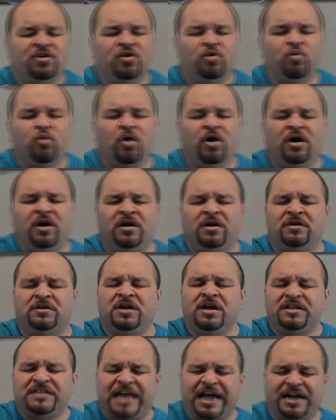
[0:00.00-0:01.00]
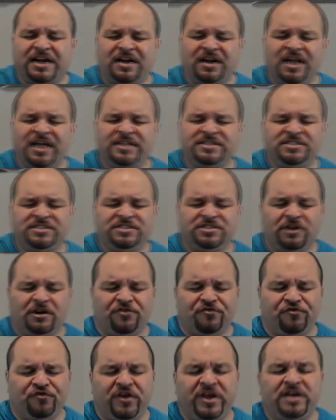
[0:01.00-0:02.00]
your word that cleanses
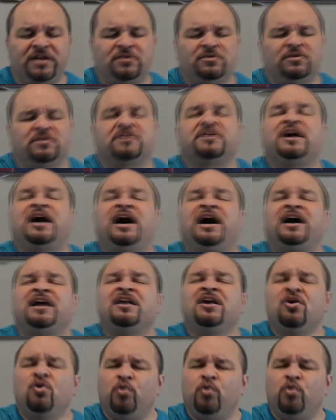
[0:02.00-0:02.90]
our feet, Lord God,